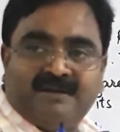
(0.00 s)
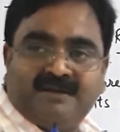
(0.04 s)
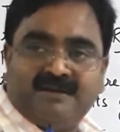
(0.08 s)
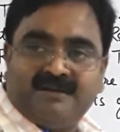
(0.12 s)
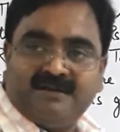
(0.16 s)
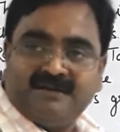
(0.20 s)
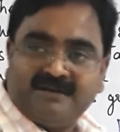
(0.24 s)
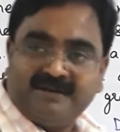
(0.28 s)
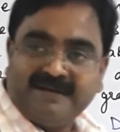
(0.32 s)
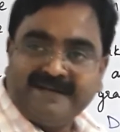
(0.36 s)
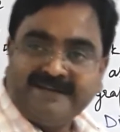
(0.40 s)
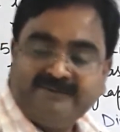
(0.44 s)

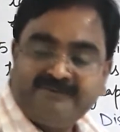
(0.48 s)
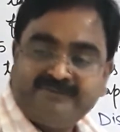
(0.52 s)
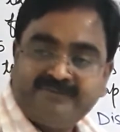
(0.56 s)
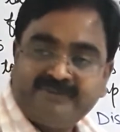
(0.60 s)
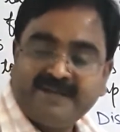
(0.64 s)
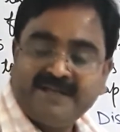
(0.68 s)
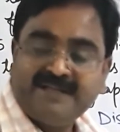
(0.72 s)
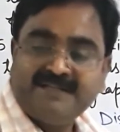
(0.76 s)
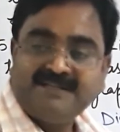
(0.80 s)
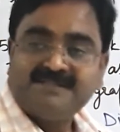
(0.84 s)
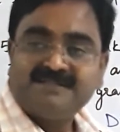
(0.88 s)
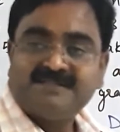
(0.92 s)
Right
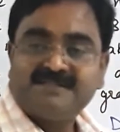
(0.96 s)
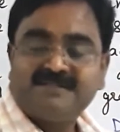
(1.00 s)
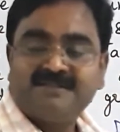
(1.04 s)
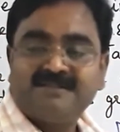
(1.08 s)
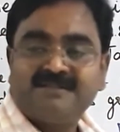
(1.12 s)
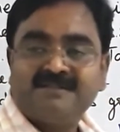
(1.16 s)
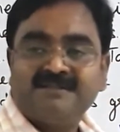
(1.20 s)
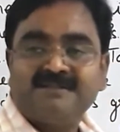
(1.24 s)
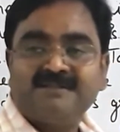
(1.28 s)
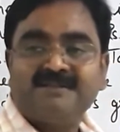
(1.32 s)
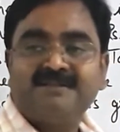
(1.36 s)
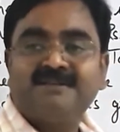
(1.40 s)

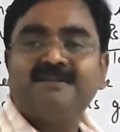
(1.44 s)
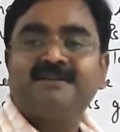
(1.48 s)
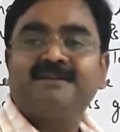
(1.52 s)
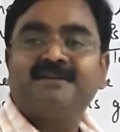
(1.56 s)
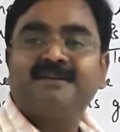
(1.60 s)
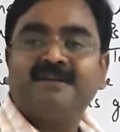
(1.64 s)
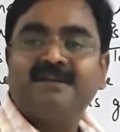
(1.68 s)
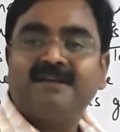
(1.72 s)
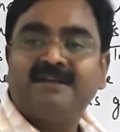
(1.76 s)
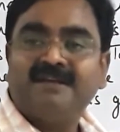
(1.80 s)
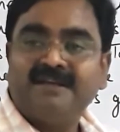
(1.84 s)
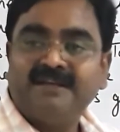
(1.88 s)
friends,
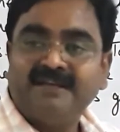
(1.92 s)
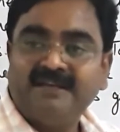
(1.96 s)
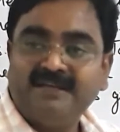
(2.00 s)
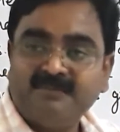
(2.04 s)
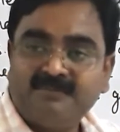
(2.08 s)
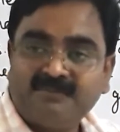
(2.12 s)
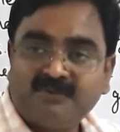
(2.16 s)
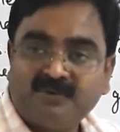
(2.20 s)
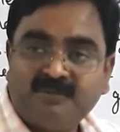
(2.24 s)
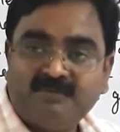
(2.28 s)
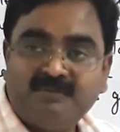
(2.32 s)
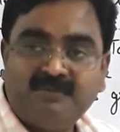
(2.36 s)
any
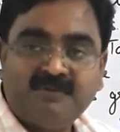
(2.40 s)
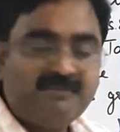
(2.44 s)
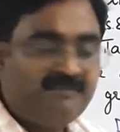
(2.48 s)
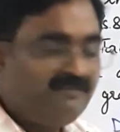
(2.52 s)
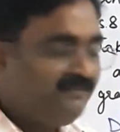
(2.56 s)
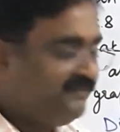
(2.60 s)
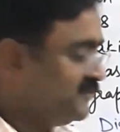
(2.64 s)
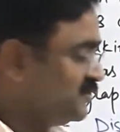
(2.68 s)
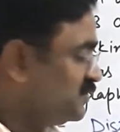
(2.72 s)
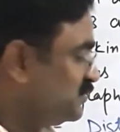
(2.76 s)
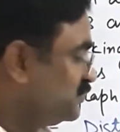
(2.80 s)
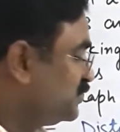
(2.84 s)
problem?
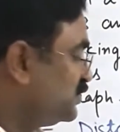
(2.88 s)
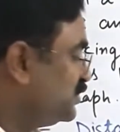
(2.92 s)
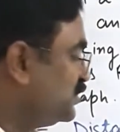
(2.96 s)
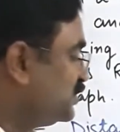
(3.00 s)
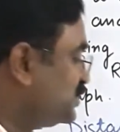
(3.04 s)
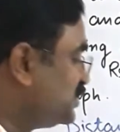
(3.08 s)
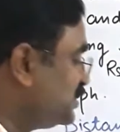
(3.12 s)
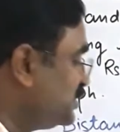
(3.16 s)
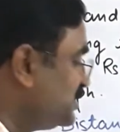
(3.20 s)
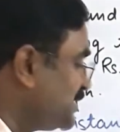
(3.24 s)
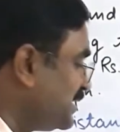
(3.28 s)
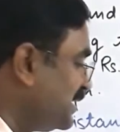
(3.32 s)
So
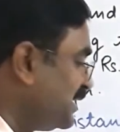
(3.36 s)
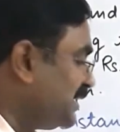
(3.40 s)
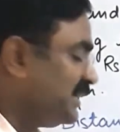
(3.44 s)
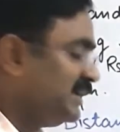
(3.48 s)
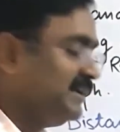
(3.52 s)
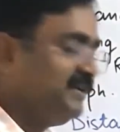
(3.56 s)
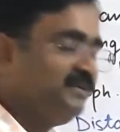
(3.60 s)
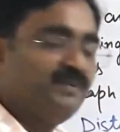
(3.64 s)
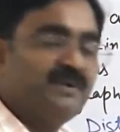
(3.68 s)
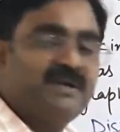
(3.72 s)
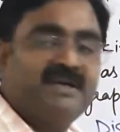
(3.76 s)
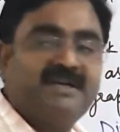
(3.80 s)
this is our
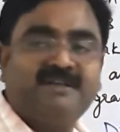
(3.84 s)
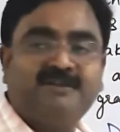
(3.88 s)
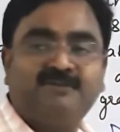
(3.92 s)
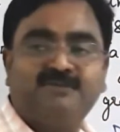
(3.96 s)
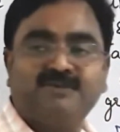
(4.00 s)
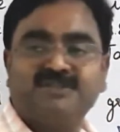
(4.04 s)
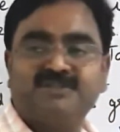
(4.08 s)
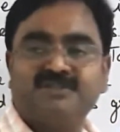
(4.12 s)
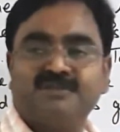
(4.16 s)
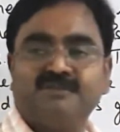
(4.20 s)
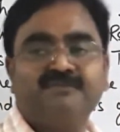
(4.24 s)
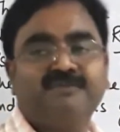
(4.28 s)
required
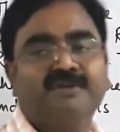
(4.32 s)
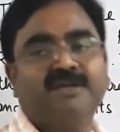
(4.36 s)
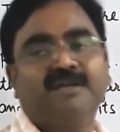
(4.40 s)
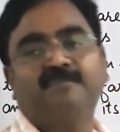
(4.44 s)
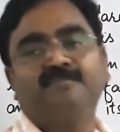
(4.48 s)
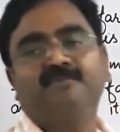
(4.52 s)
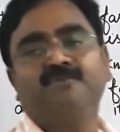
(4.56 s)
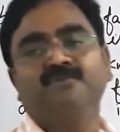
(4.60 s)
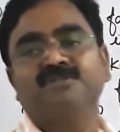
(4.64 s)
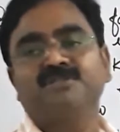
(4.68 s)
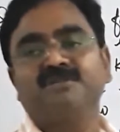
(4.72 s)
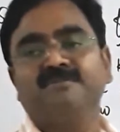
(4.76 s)
equation. We have
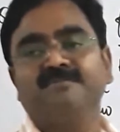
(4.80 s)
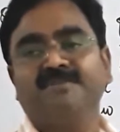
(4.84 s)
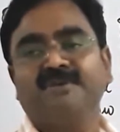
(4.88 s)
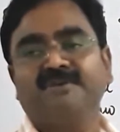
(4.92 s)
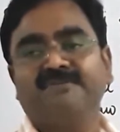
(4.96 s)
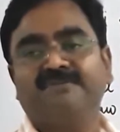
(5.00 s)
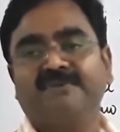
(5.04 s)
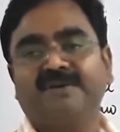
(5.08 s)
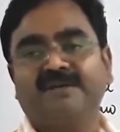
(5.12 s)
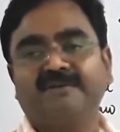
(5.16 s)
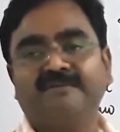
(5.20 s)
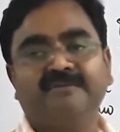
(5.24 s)
to
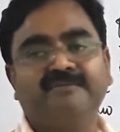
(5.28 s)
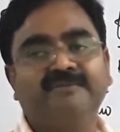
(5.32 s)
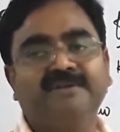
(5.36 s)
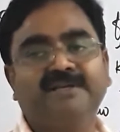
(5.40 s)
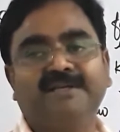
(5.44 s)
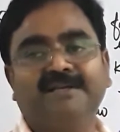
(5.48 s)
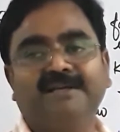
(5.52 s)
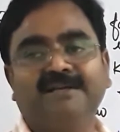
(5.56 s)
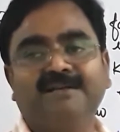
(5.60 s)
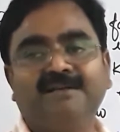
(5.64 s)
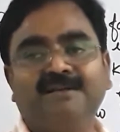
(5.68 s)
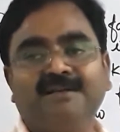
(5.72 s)
simplify. We will
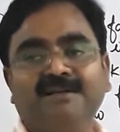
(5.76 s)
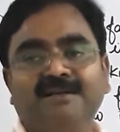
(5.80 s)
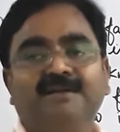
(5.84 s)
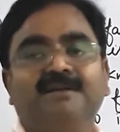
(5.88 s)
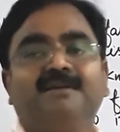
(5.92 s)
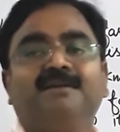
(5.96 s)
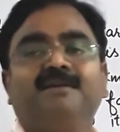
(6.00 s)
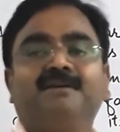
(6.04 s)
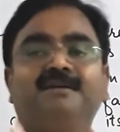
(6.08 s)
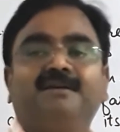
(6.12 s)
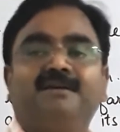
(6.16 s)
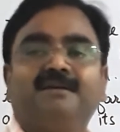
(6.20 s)
get
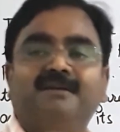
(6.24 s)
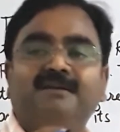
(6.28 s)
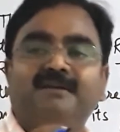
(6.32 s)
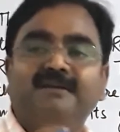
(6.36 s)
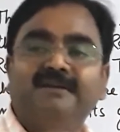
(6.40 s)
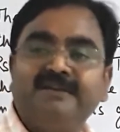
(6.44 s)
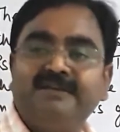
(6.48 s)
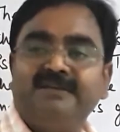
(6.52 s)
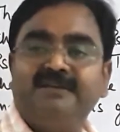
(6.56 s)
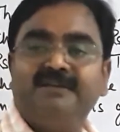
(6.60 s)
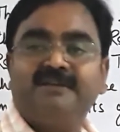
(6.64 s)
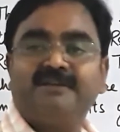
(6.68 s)
a
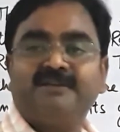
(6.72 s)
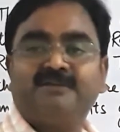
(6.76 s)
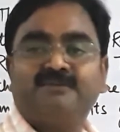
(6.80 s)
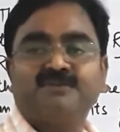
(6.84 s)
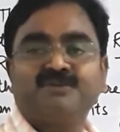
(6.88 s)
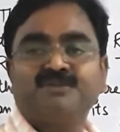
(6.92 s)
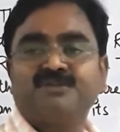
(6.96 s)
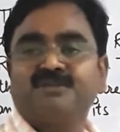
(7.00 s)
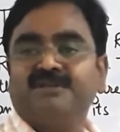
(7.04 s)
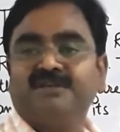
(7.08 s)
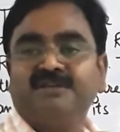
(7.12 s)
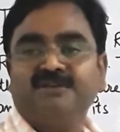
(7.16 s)
linear
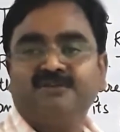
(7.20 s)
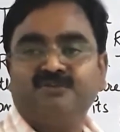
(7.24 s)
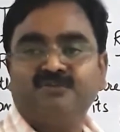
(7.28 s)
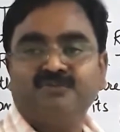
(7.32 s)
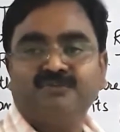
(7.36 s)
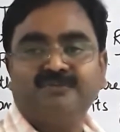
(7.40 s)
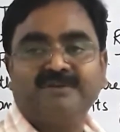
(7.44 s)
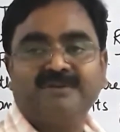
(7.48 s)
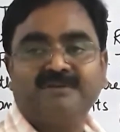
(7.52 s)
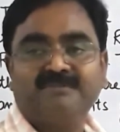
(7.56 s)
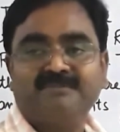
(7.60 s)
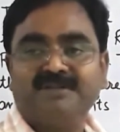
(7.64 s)
equation into
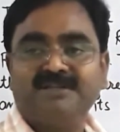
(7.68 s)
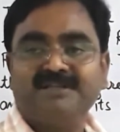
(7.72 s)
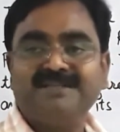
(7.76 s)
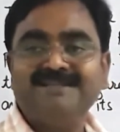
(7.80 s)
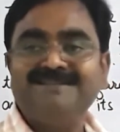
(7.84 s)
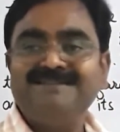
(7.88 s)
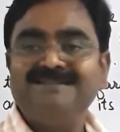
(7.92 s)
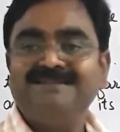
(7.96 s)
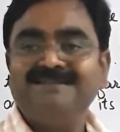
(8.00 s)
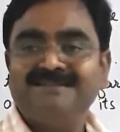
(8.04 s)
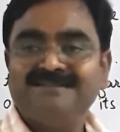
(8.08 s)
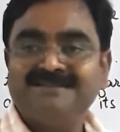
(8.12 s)
variable
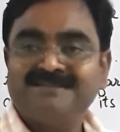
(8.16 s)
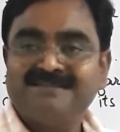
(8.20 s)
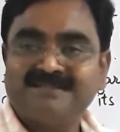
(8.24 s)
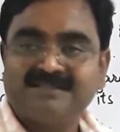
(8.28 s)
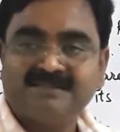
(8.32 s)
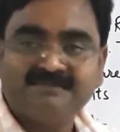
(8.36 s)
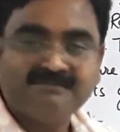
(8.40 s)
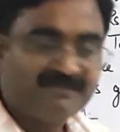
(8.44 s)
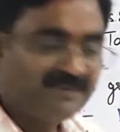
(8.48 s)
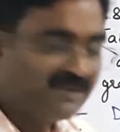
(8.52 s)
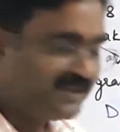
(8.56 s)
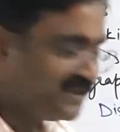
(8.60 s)
in
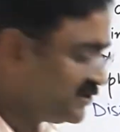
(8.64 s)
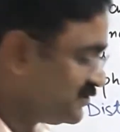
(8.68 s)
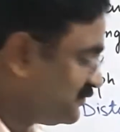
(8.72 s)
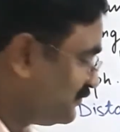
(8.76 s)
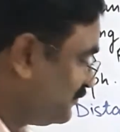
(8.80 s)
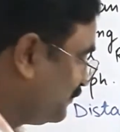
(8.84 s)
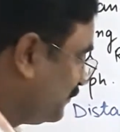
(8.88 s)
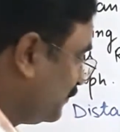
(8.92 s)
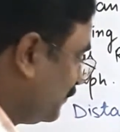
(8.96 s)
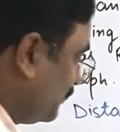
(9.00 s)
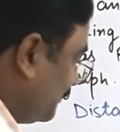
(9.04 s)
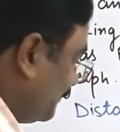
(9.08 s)
simplest
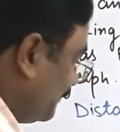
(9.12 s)
form.